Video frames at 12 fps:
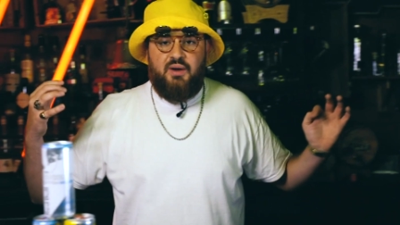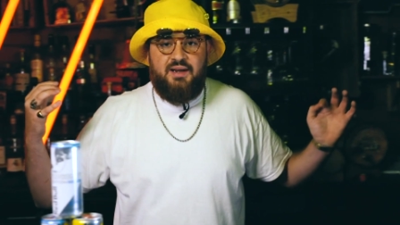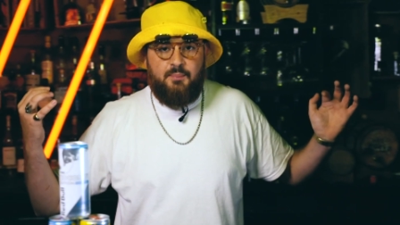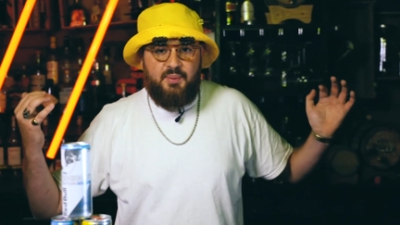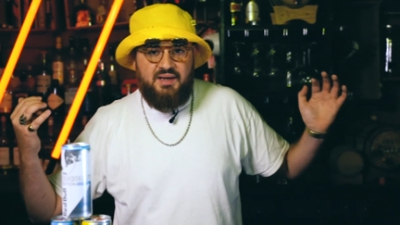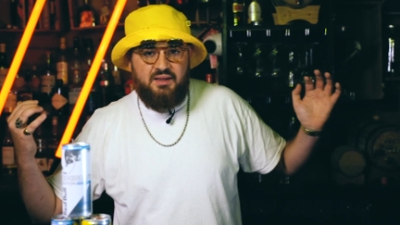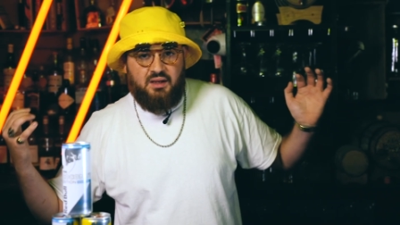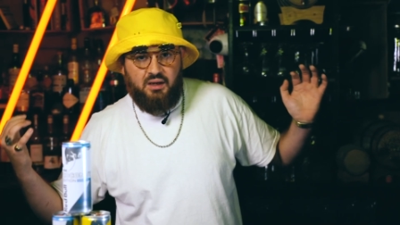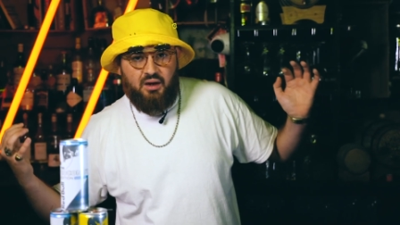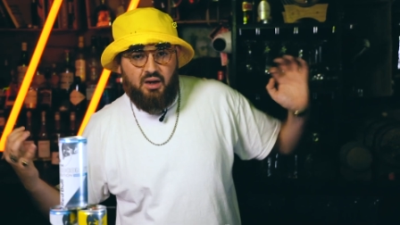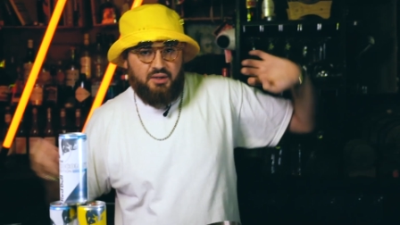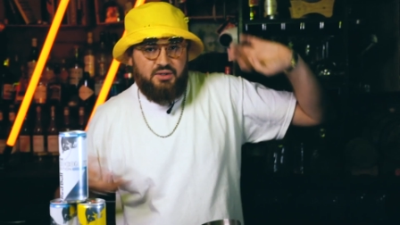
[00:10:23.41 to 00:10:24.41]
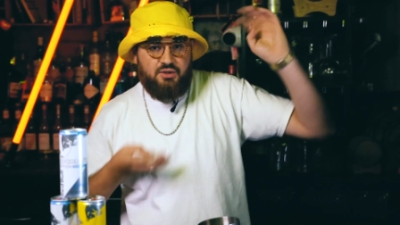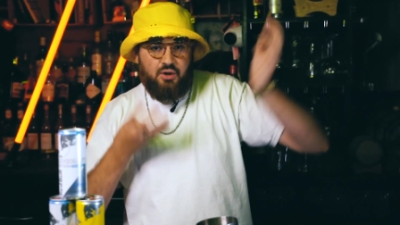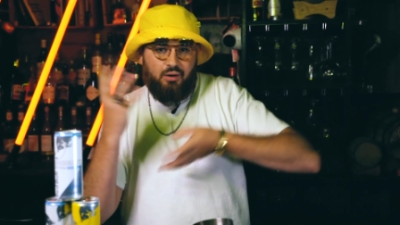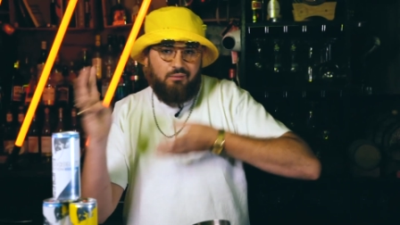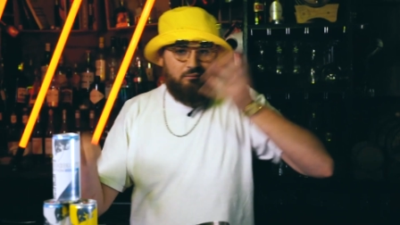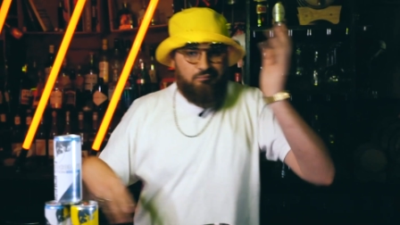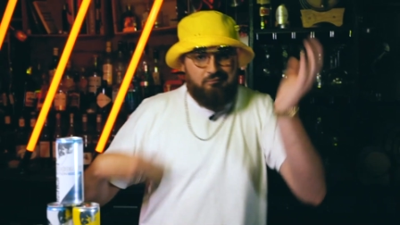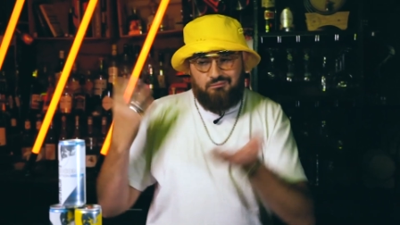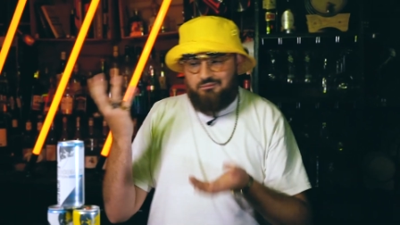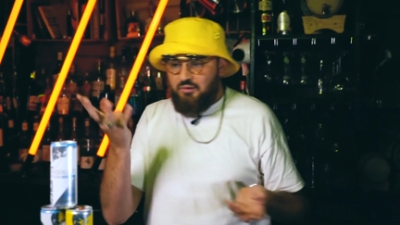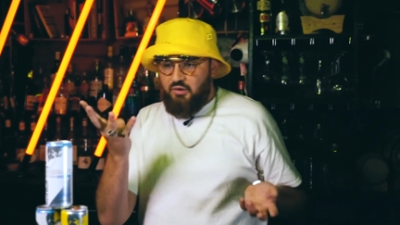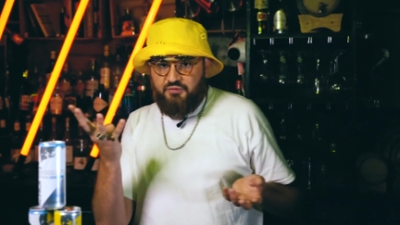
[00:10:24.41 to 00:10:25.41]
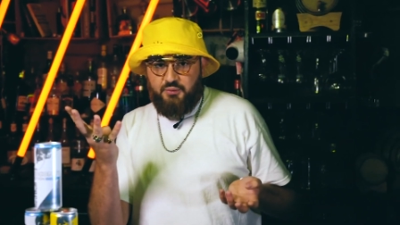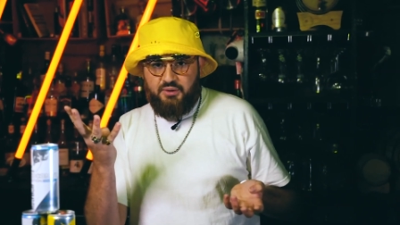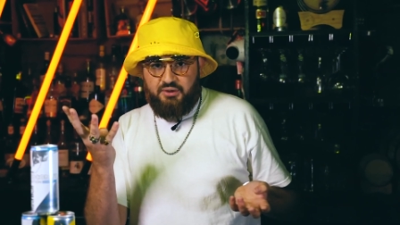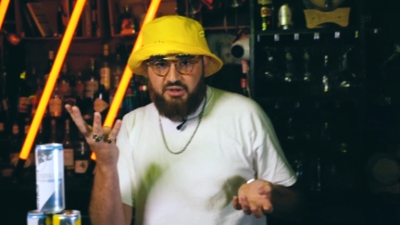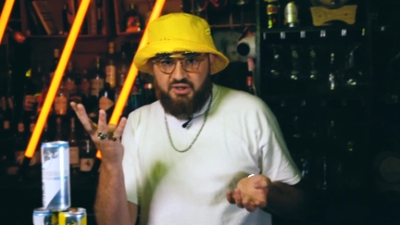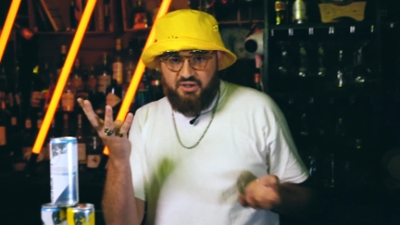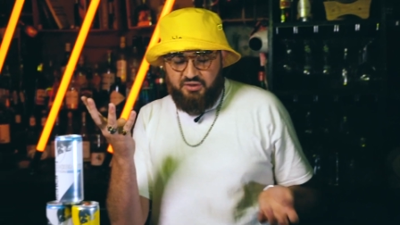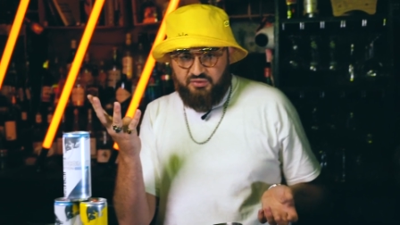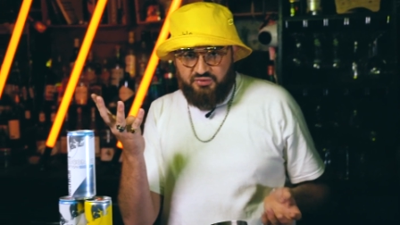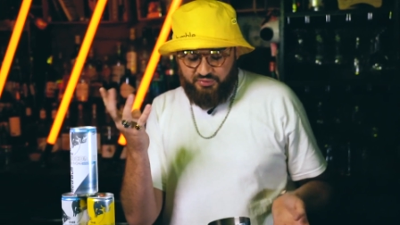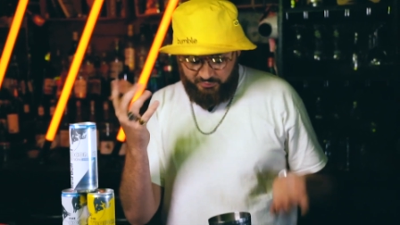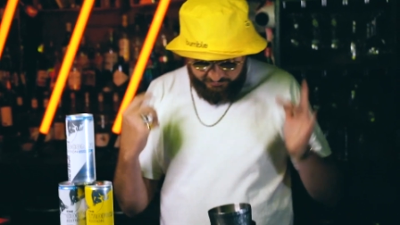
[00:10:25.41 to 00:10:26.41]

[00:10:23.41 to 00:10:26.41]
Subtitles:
in a pina colada, you got a few ingredients.